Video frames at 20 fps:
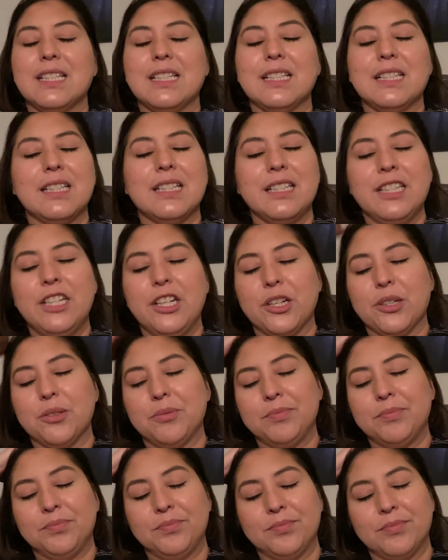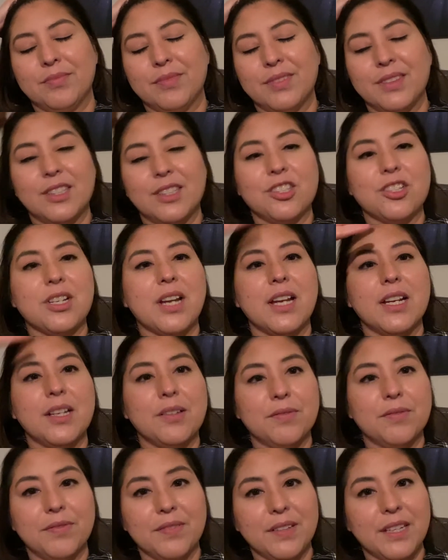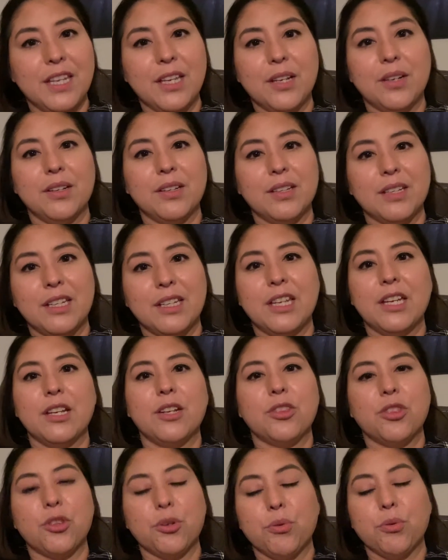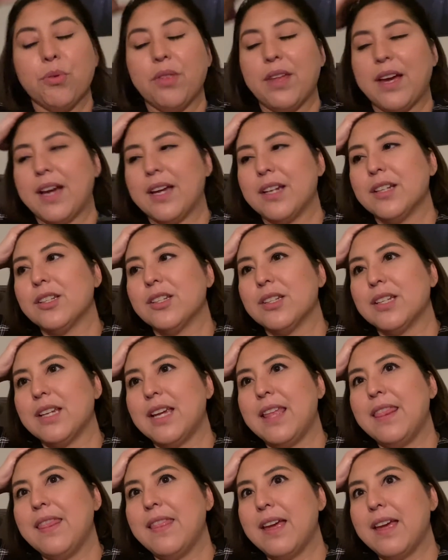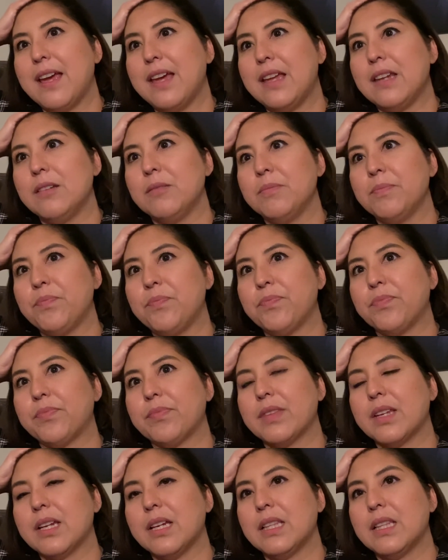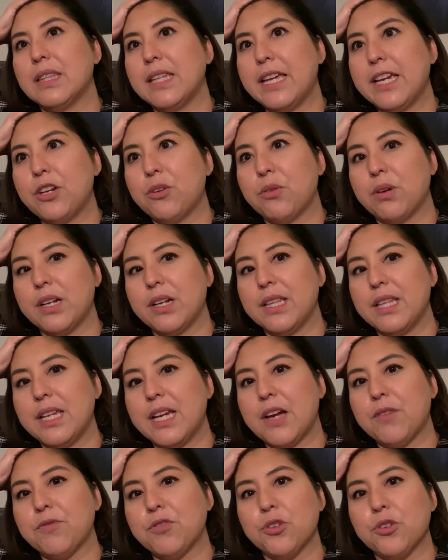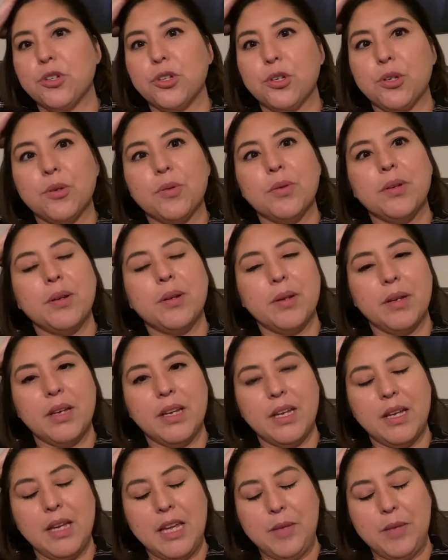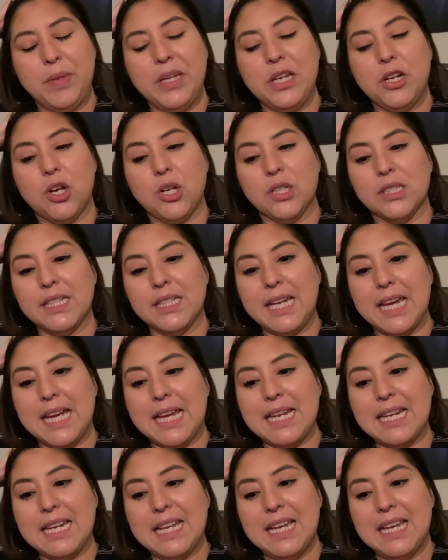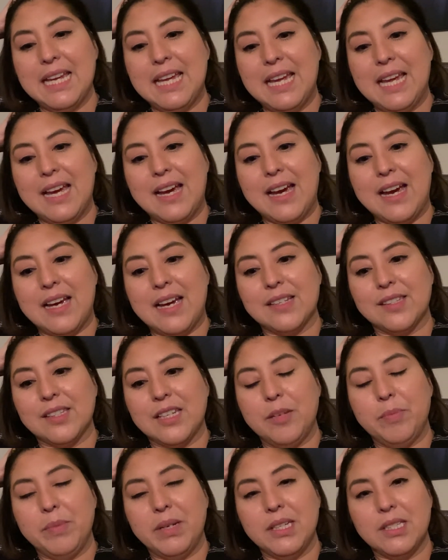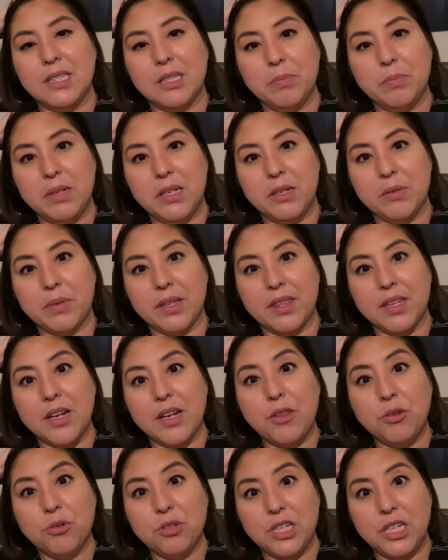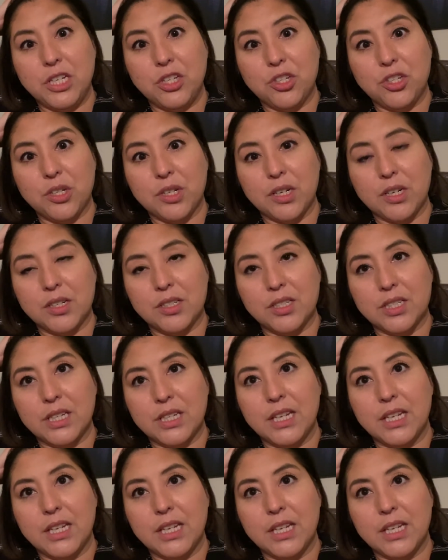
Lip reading: you know, kind of get through that. And then later on in the afternoon, AP called again, asking me to meet with another teacher to